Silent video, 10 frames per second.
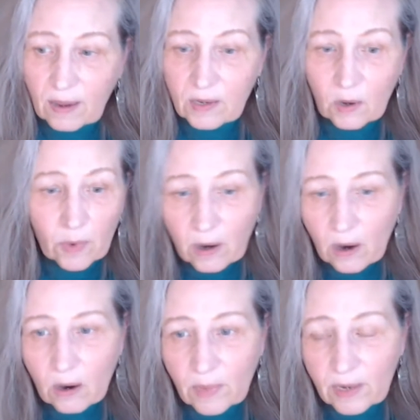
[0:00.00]
so we're
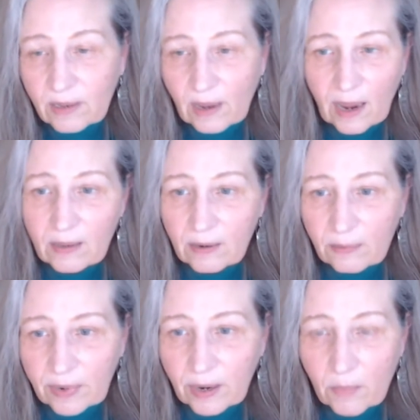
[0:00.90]
homeless. The cats are
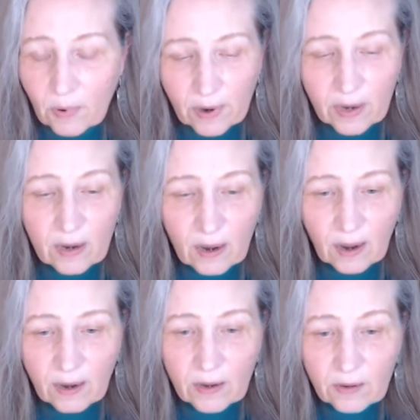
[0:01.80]
being boarded,
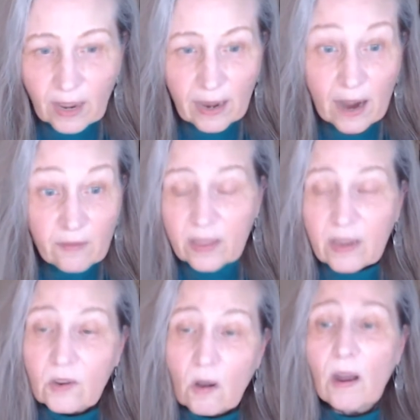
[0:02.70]
and
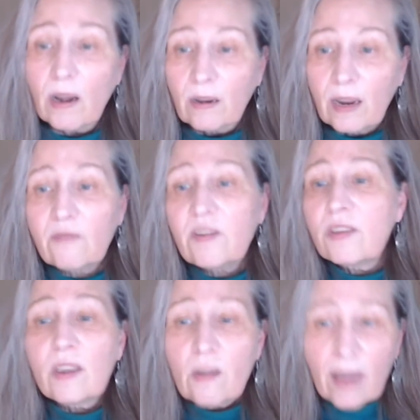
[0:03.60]
everything's gone.
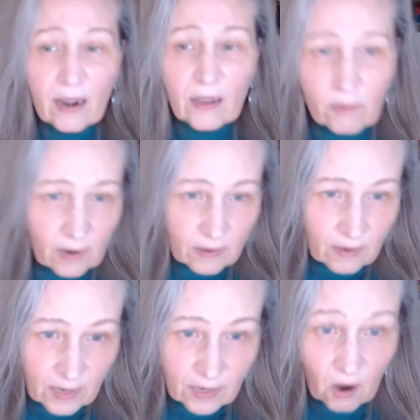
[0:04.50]
Everything you had in the world
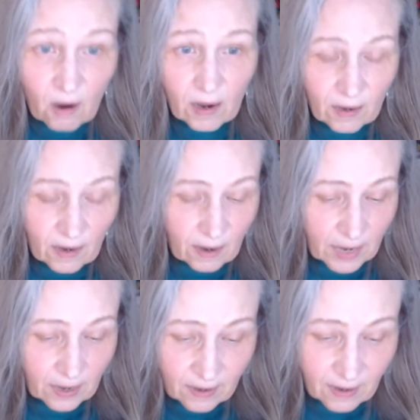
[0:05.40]
is gone. I
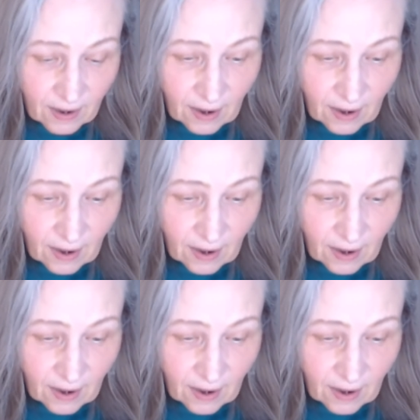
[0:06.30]
mean,